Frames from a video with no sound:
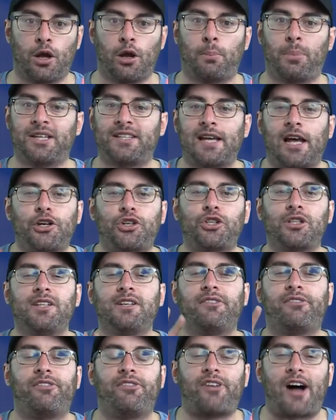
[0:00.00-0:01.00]

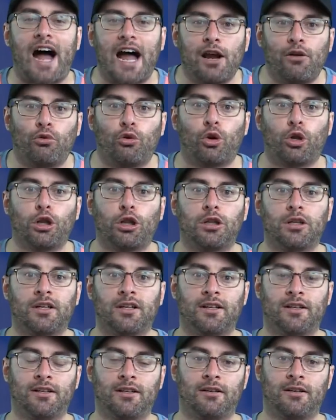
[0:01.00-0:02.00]
potentially
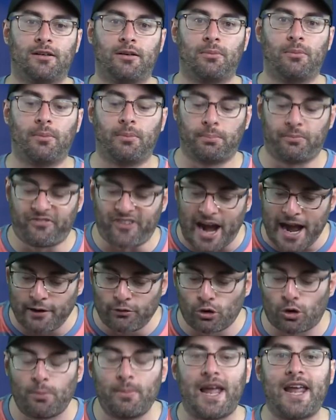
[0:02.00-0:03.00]

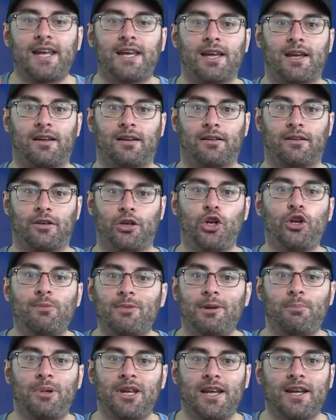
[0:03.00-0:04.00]
viral-making
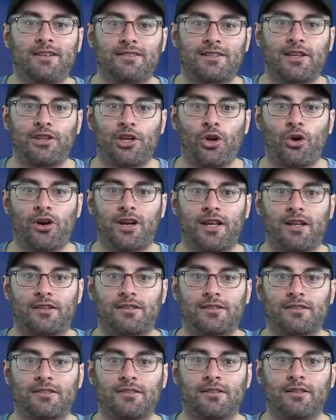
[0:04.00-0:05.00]
human beings in the
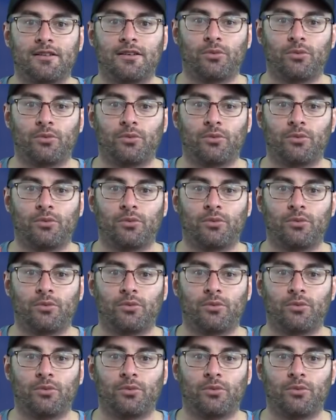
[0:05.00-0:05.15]
audience.